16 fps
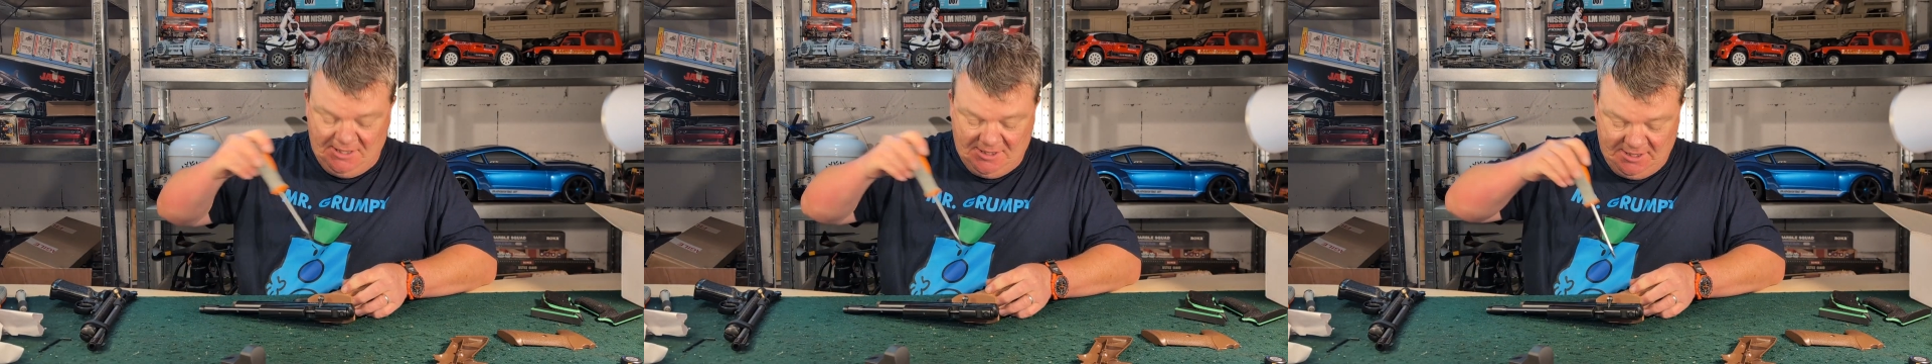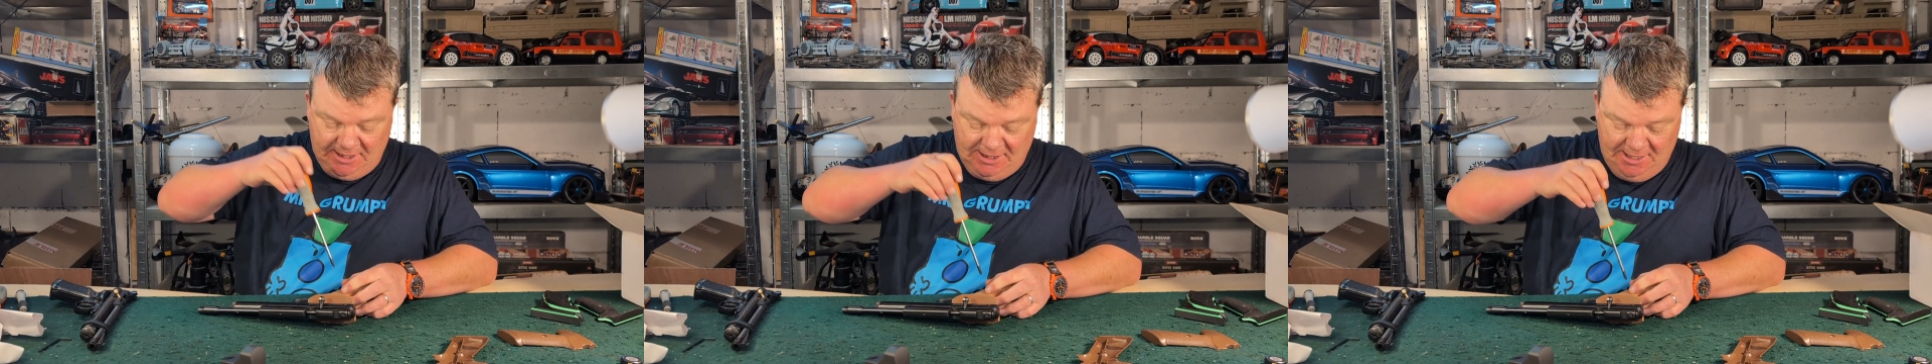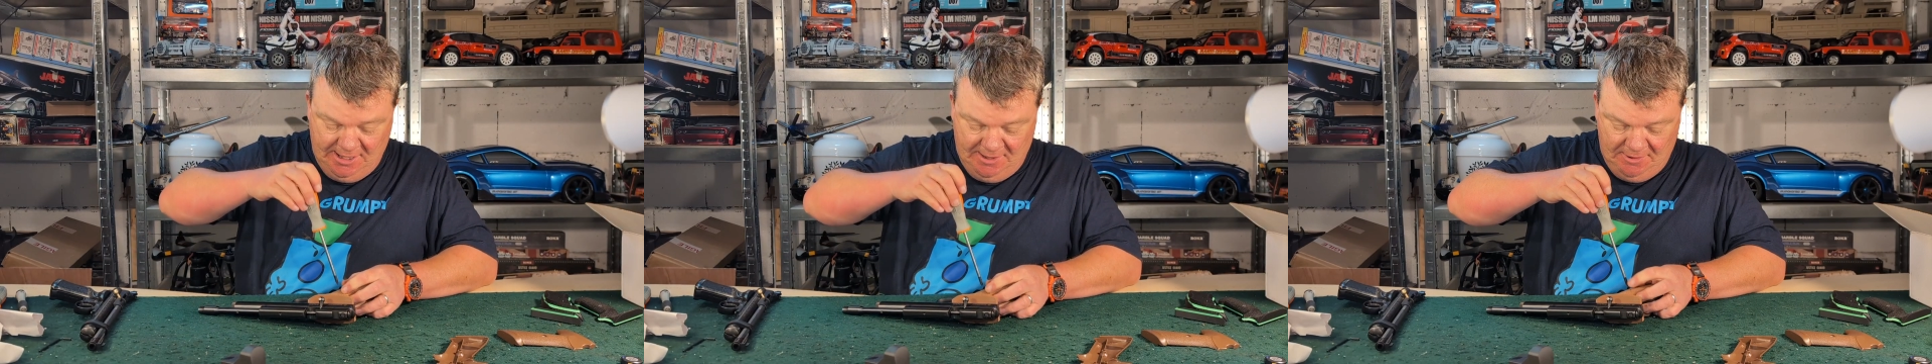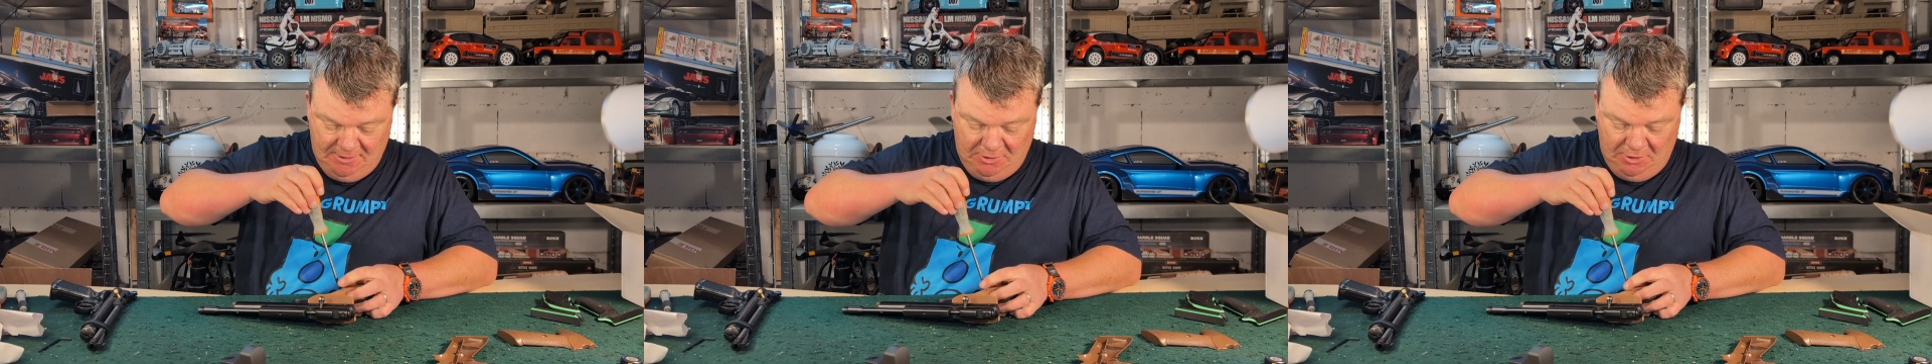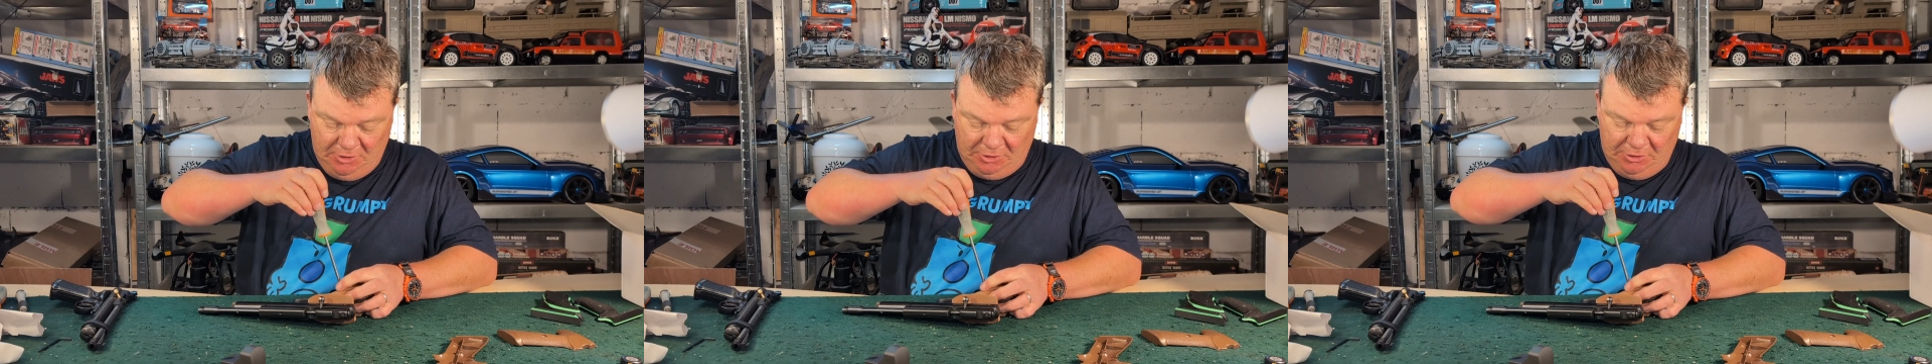say,
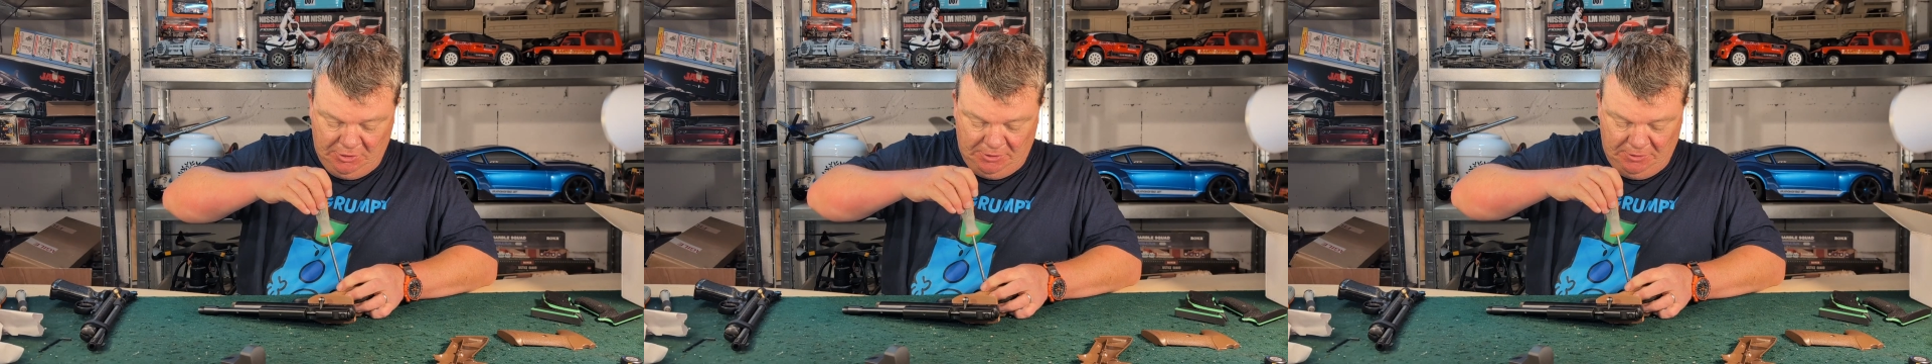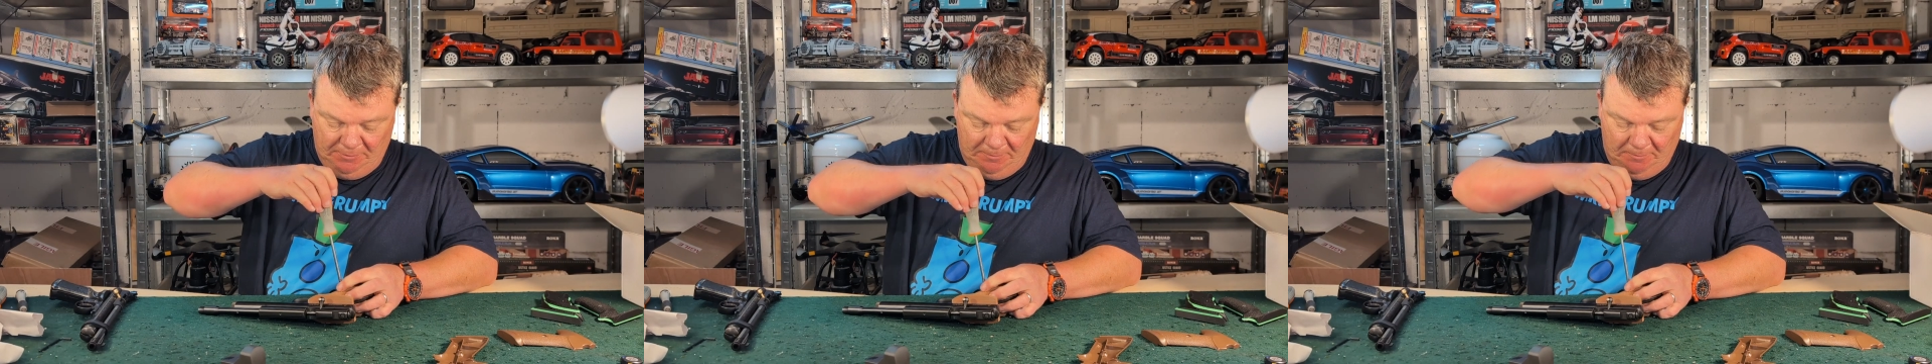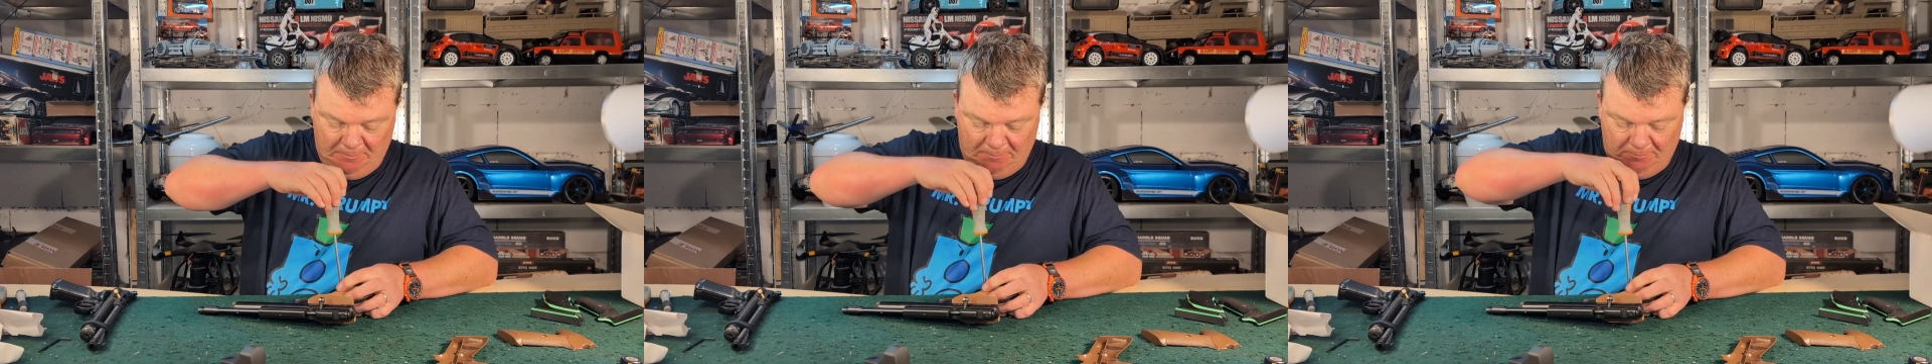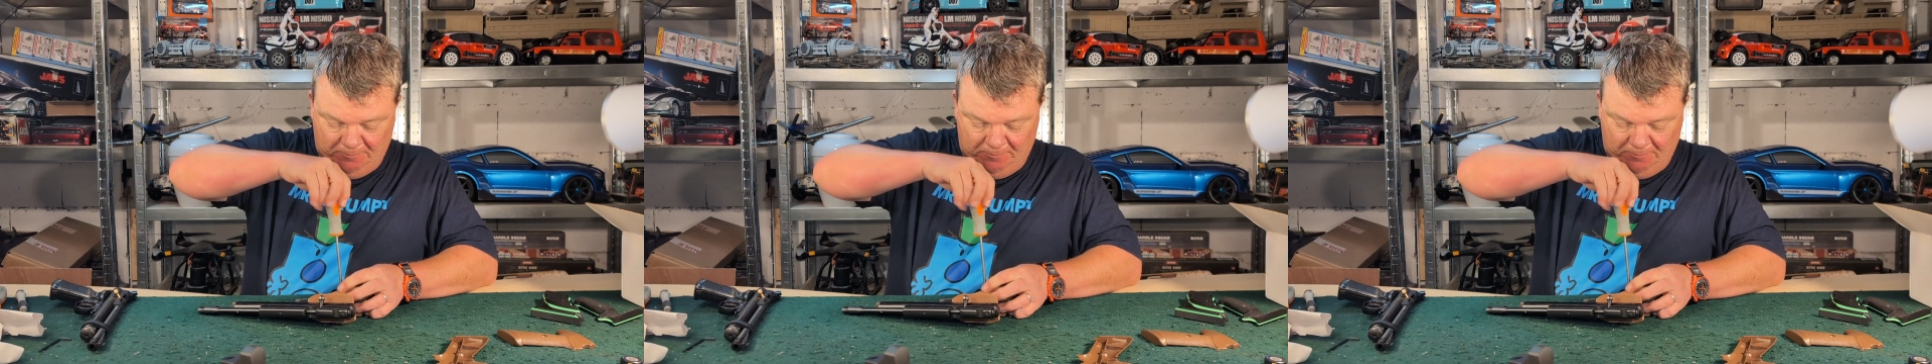a good one.